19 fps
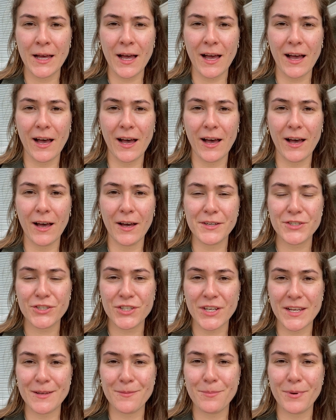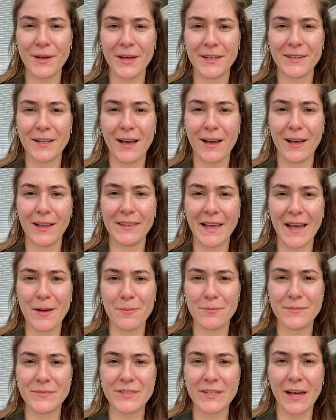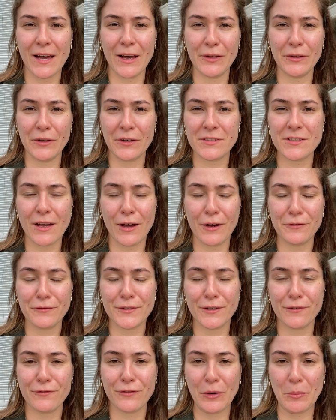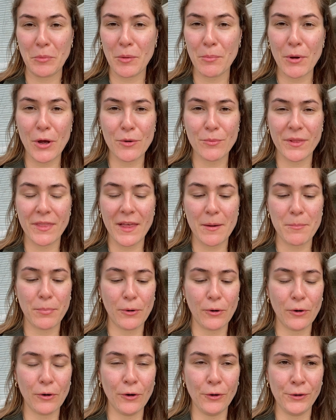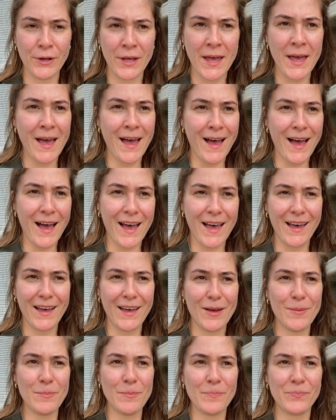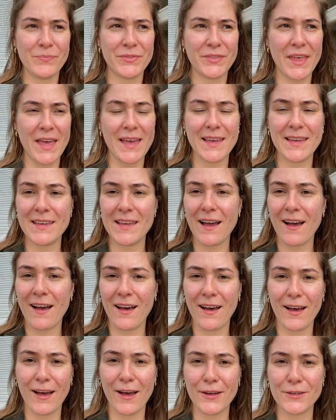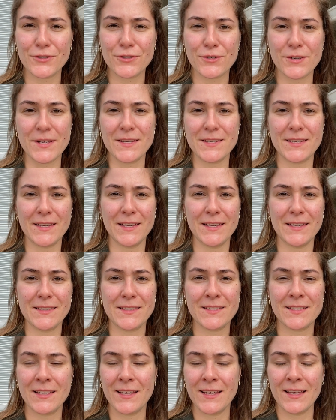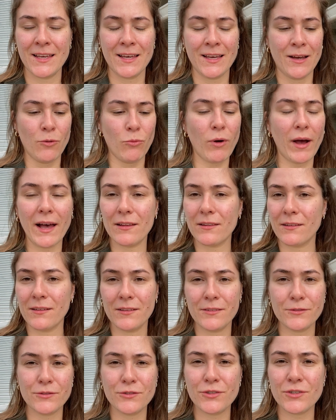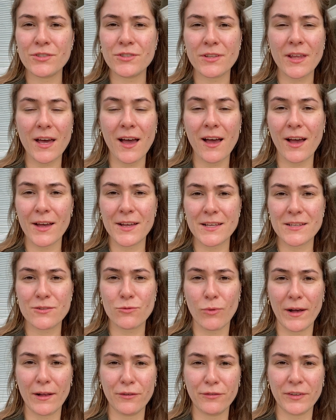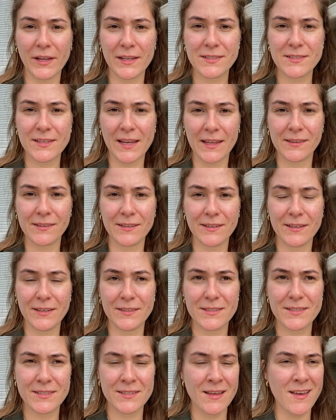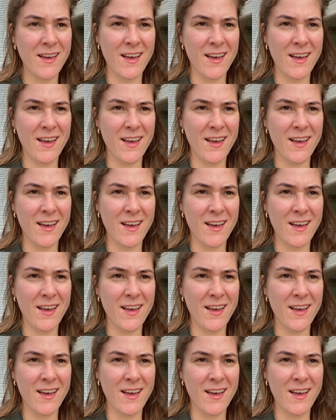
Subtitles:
our sheep and our lambs are looked after from the moment they're born. They are treated, well, just to the highest welfare standards.